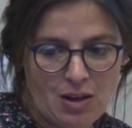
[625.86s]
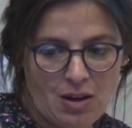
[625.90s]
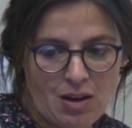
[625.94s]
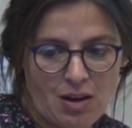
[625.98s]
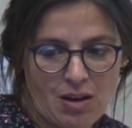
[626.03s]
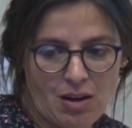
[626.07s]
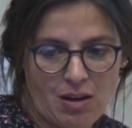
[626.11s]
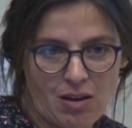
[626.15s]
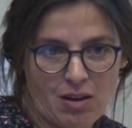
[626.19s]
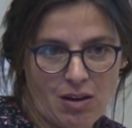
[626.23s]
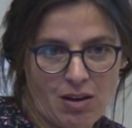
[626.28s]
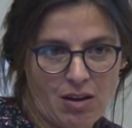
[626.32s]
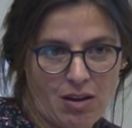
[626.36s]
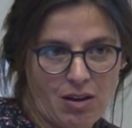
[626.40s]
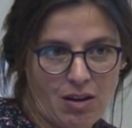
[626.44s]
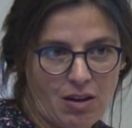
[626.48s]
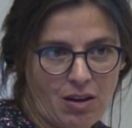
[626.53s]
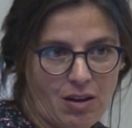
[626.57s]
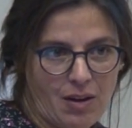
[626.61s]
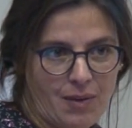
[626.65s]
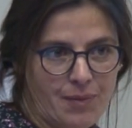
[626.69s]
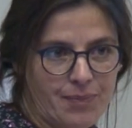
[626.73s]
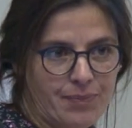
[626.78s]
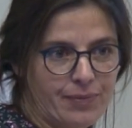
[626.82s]

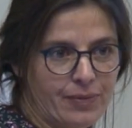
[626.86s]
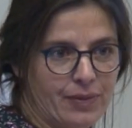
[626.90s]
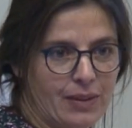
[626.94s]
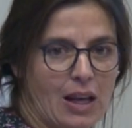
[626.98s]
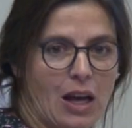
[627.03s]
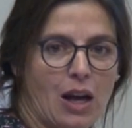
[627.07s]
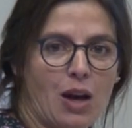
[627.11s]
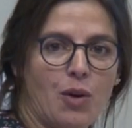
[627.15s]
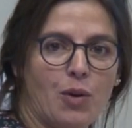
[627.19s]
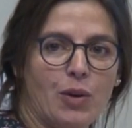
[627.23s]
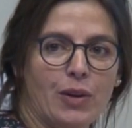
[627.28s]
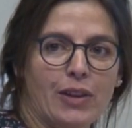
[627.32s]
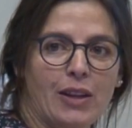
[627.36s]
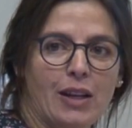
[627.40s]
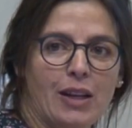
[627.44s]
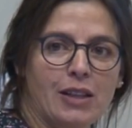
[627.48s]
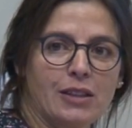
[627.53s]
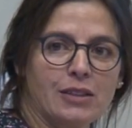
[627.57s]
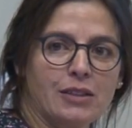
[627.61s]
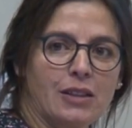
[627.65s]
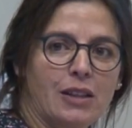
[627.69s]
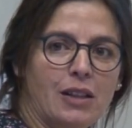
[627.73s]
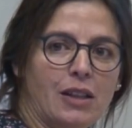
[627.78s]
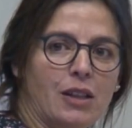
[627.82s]
Uh,
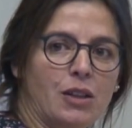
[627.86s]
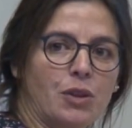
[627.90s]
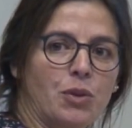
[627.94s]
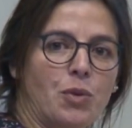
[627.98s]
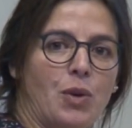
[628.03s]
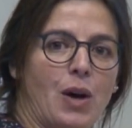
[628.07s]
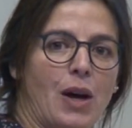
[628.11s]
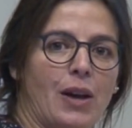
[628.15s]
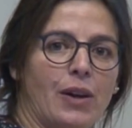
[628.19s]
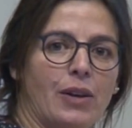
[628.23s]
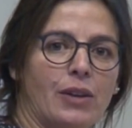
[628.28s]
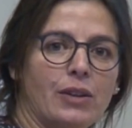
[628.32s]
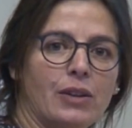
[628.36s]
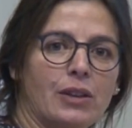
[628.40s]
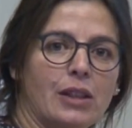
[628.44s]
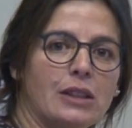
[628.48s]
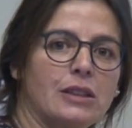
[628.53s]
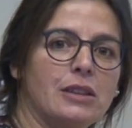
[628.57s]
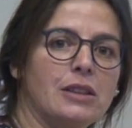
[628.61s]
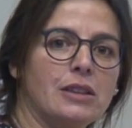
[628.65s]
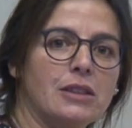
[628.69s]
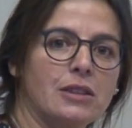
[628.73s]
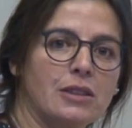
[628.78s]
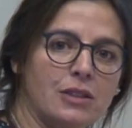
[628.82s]
nowadays, there are one
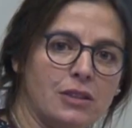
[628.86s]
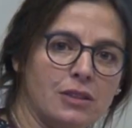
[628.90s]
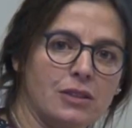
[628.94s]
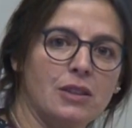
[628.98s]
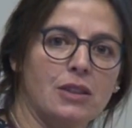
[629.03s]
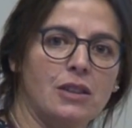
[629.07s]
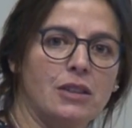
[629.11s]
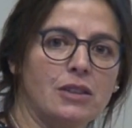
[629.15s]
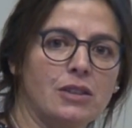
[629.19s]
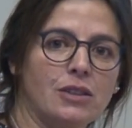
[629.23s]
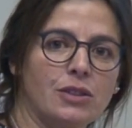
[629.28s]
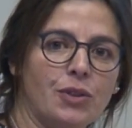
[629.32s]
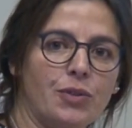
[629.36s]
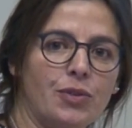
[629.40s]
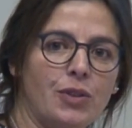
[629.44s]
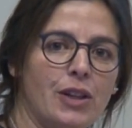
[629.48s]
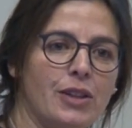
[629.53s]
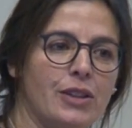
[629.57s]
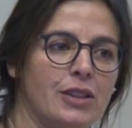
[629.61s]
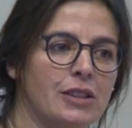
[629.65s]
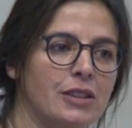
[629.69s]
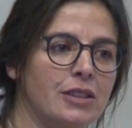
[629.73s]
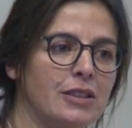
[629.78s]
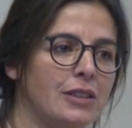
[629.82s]
that is, is
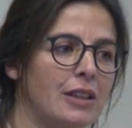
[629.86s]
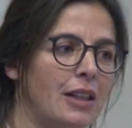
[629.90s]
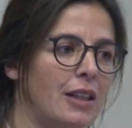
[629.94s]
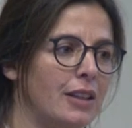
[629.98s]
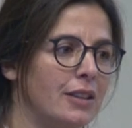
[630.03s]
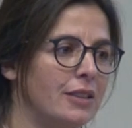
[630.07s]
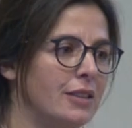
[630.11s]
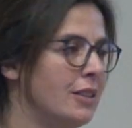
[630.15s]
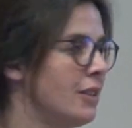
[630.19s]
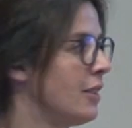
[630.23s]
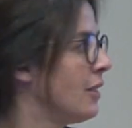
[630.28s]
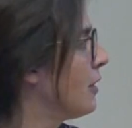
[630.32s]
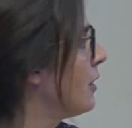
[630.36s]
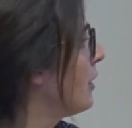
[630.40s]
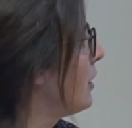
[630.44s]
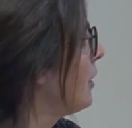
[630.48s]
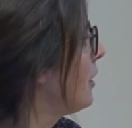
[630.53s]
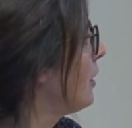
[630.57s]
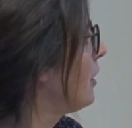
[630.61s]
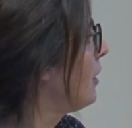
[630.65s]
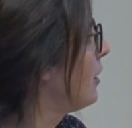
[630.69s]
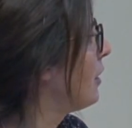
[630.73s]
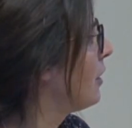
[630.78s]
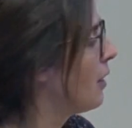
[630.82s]
already started
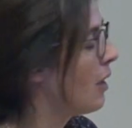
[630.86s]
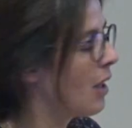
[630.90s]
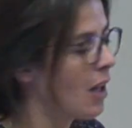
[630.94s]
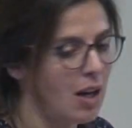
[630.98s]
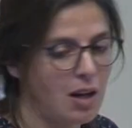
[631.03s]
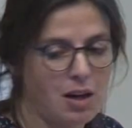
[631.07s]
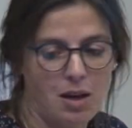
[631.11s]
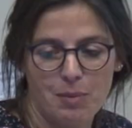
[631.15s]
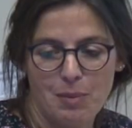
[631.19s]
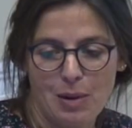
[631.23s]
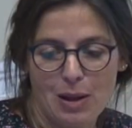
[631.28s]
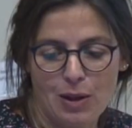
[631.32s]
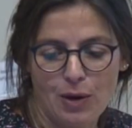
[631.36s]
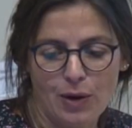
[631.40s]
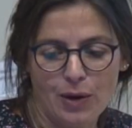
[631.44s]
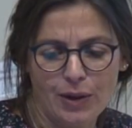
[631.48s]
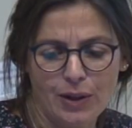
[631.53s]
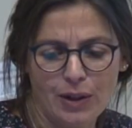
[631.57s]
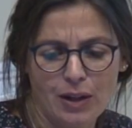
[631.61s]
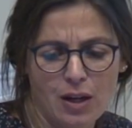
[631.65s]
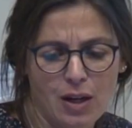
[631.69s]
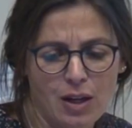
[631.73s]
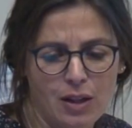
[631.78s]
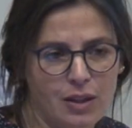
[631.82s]
in uh,
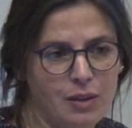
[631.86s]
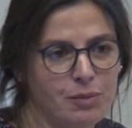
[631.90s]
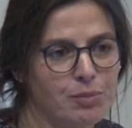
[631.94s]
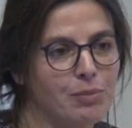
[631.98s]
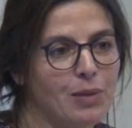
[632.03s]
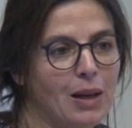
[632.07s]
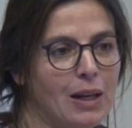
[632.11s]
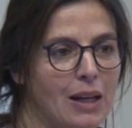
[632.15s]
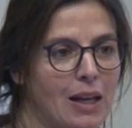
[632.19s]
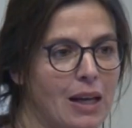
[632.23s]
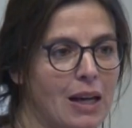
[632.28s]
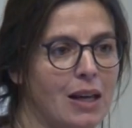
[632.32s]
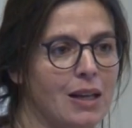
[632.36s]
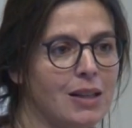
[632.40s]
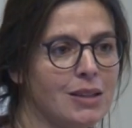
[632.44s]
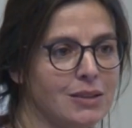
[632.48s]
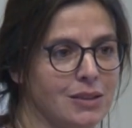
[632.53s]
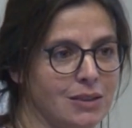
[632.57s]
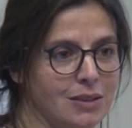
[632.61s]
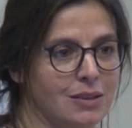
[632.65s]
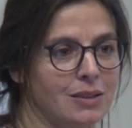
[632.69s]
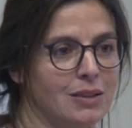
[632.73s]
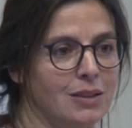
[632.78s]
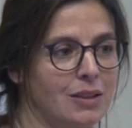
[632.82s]
Mallorca, in
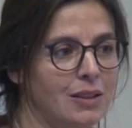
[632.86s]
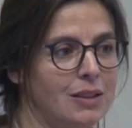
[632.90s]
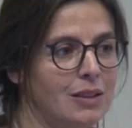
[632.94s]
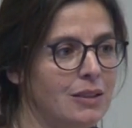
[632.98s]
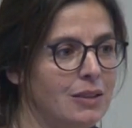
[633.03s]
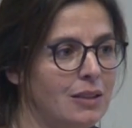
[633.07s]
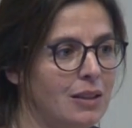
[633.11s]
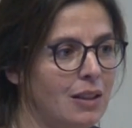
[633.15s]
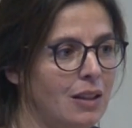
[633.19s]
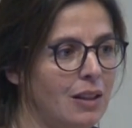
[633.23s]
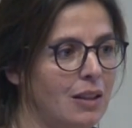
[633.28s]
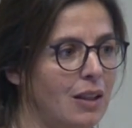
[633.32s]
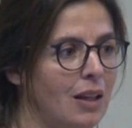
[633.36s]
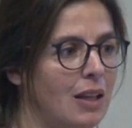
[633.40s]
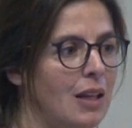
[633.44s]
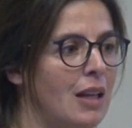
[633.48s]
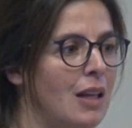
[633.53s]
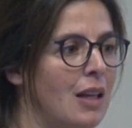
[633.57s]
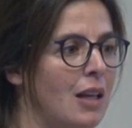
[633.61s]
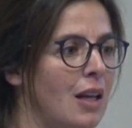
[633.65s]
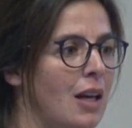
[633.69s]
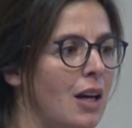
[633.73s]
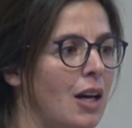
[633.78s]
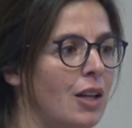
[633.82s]
Balears, in the,
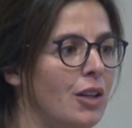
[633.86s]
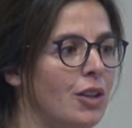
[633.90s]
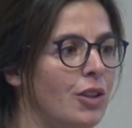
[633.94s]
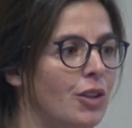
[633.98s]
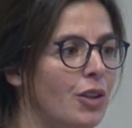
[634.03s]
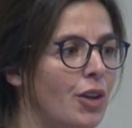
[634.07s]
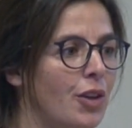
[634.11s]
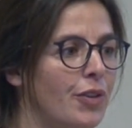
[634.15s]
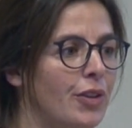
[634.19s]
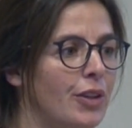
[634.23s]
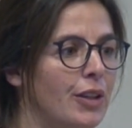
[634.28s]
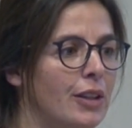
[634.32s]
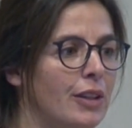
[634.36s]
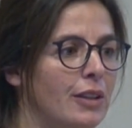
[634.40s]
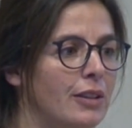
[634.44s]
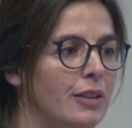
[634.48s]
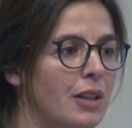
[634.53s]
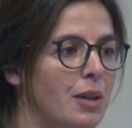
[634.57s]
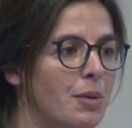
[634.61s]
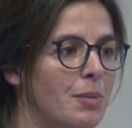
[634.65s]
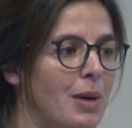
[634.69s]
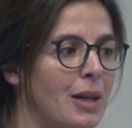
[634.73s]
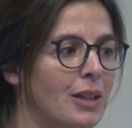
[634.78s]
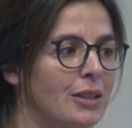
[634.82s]
and another in
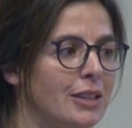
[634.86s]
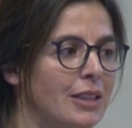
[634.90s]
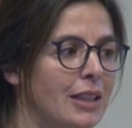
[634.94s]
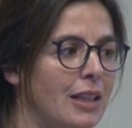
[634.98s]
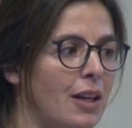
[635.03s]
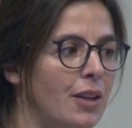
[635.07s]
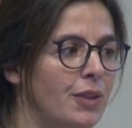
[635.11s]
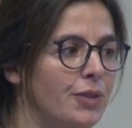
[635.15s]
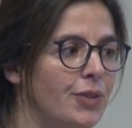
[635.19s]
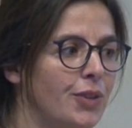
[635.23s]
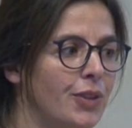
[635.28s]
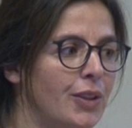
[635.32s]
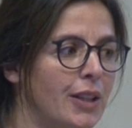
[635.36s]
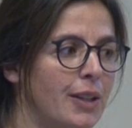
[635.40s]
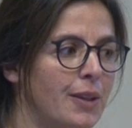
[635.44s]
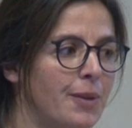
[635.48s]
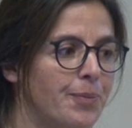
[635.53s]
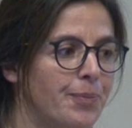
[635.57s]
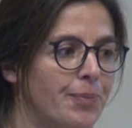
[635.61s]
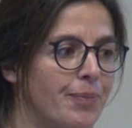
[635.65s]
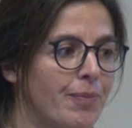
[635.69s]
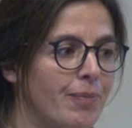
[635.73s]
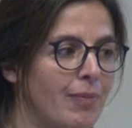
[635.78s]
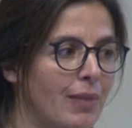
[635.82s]
the Basque Country.
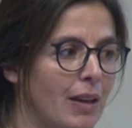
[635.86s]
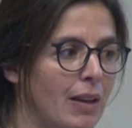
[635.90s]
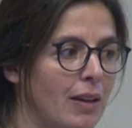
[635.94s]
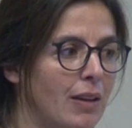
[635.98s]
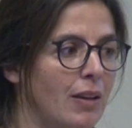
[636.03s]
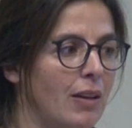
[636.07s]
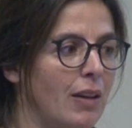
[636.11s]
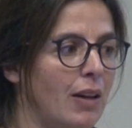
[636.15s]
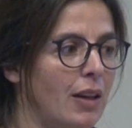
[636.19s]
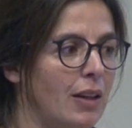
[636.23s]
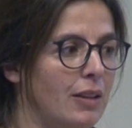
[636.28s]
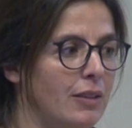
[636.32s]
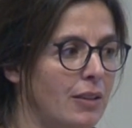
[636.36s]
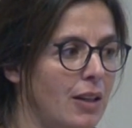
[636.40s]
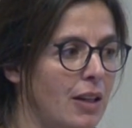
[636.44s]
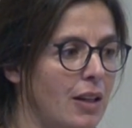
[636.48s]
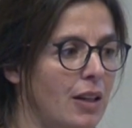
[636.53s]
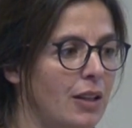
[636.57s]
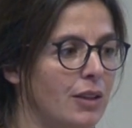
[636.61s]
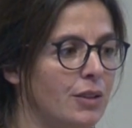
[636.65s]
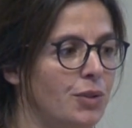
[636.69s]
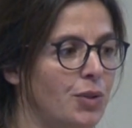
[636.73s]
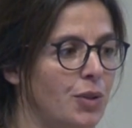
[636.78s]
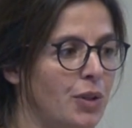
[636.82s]
And they
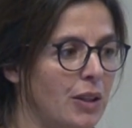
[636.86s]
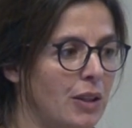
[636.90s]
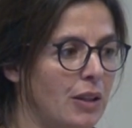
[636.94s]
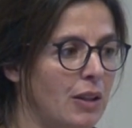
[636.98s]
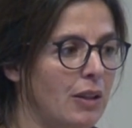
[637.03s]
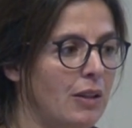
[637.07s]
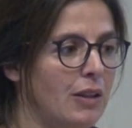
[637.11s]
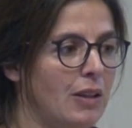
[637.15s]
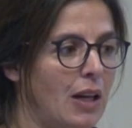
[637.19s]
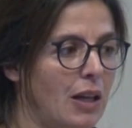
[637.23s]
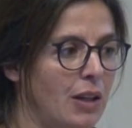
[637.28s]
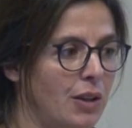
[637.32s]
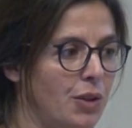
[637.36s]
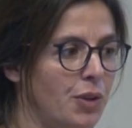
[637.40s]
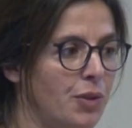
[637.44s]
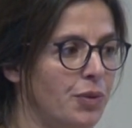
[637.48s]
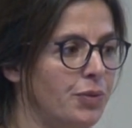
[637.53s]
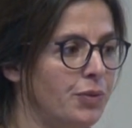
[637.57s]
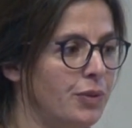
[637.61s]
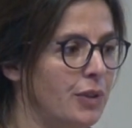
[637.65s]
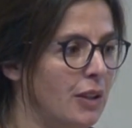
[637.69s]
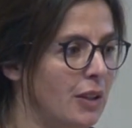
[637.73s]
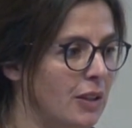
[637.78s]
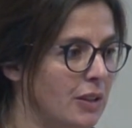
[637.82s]
are doing kind
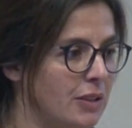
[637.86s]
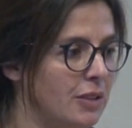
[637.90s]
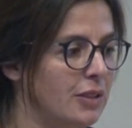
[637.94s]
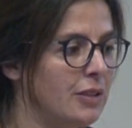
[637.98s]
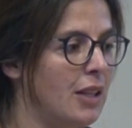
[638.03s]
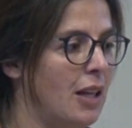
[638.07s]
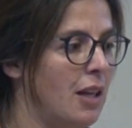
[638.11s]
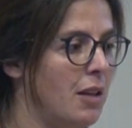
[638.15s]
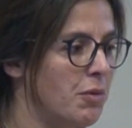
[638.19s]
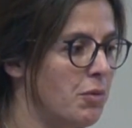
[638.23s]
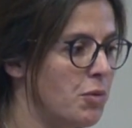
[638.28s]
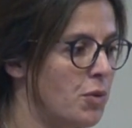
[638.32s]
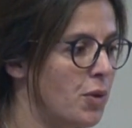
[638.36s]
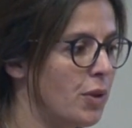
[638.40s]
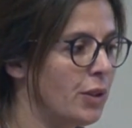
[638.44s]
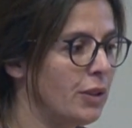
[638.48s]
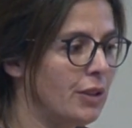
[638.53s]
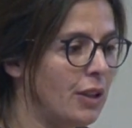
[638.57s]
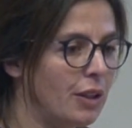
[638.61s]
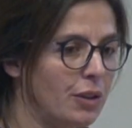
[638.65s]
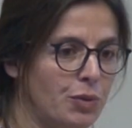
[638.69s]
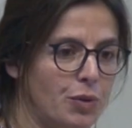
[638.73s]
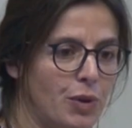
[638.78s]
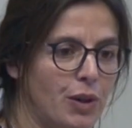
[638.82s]
of the same work
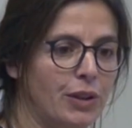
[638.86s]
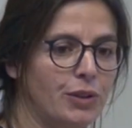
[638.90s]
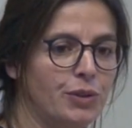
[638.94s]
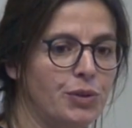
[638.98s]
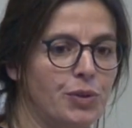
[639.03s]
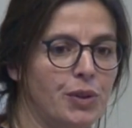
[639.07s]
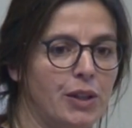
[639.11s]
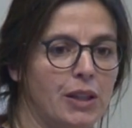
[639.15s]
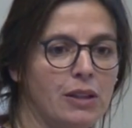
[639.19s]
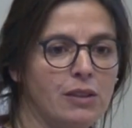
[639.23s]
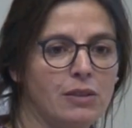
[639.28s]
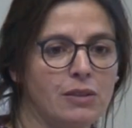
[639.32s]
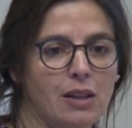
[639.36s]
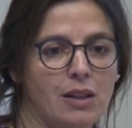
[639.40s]
that you are doing.